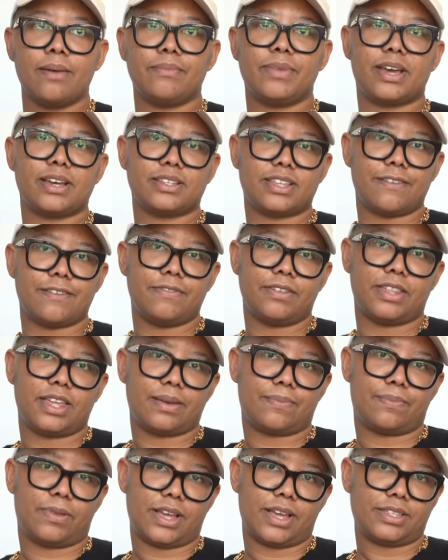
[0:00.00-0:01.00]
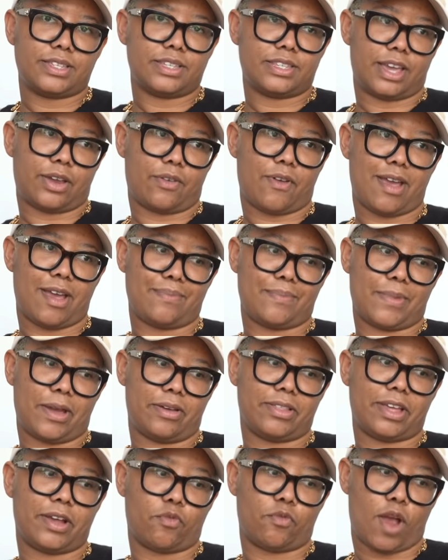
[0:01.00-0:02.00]
because I feel like places like Crate and
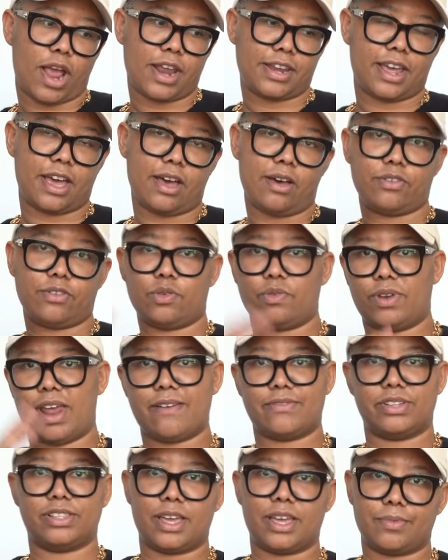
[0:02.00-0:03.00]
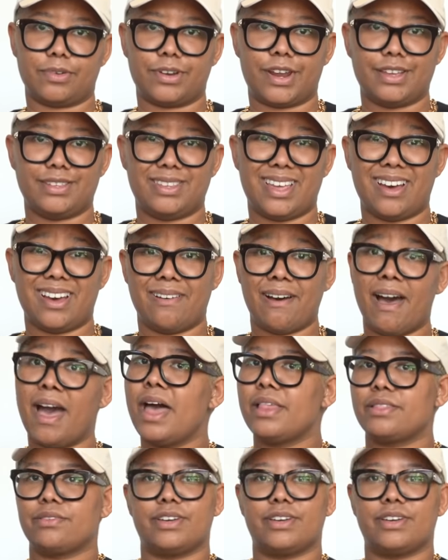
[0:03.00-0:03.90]
Barrel, like right now, you would have a Labor Day sale.